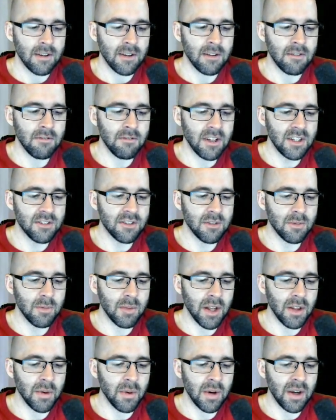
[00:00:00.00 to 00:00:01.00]
convention,
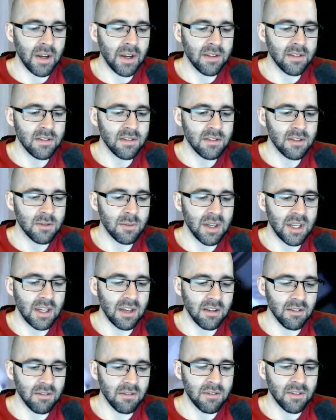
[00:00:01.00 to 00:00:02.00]
by the way,
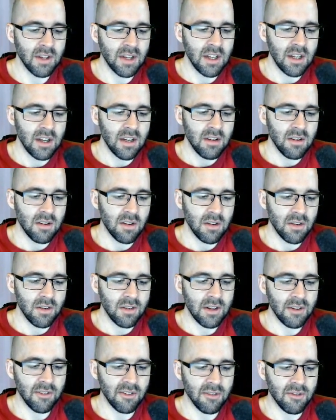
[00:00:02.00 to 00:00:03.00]
speaking of
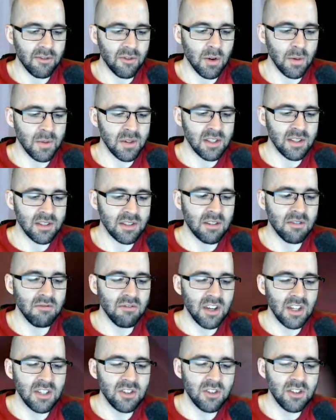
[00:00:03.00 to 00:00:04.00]
different formulas,
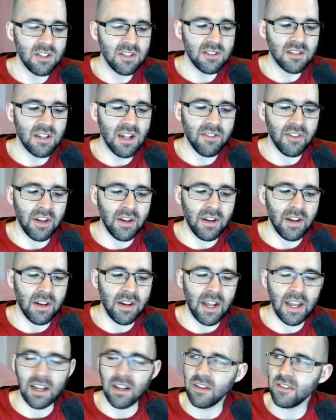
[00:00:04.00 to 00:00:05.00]
convention is to have a
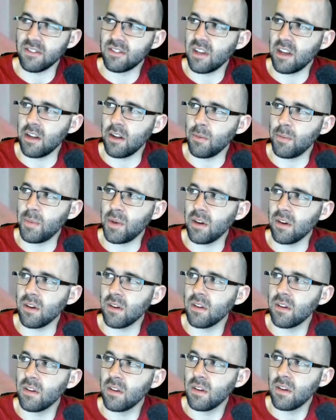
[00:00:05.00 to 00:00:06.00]
negative sign up
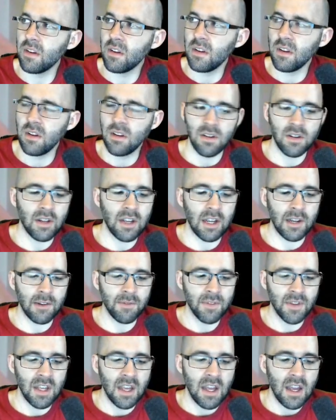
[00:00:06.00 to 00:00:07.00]
here. Okay.
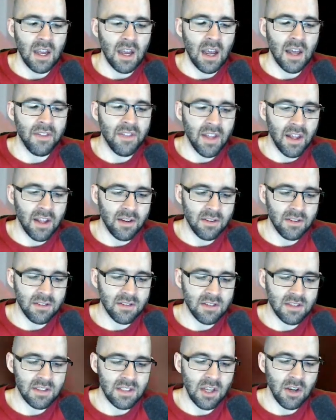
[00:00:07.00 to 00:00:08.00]
And
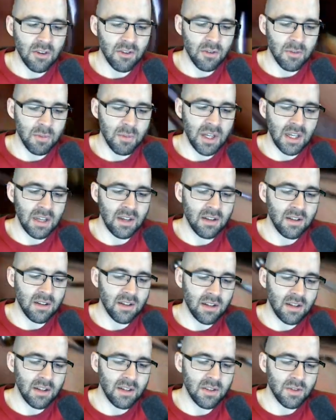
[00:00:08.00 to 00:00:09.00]
then C over B
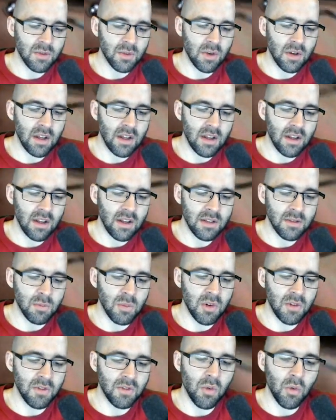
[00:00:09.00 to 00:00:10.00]
is
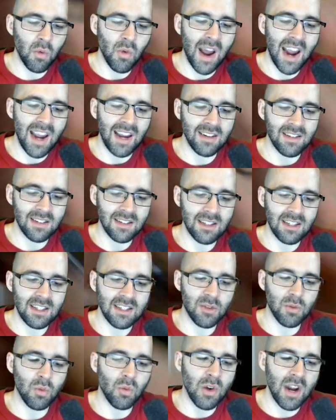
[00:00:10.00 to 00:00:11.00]
moved right.
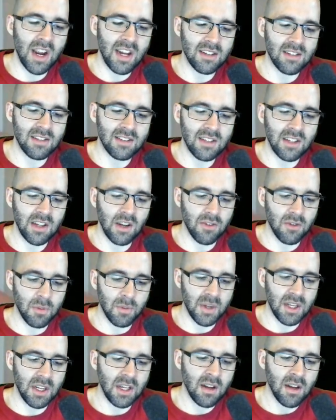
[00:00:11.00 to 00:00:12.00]
It's right C over
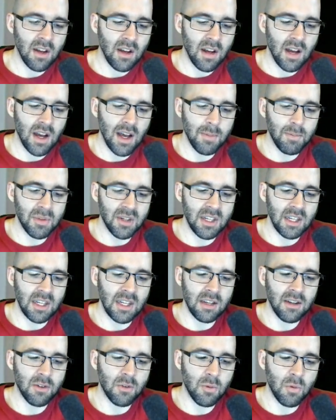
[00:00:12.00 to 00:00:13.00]
B. Up
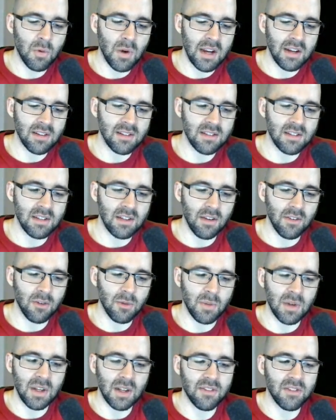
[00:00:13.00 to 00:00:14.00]
D, right C
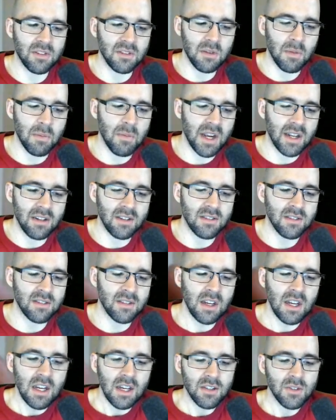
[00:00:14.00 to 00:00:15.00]
over B if there's a
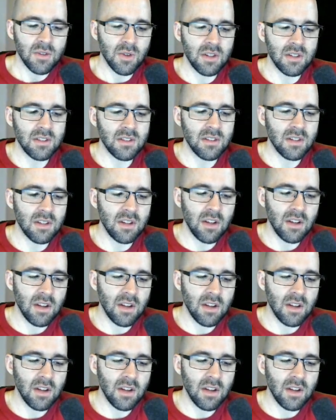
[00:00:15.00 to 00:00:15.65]
minus. So in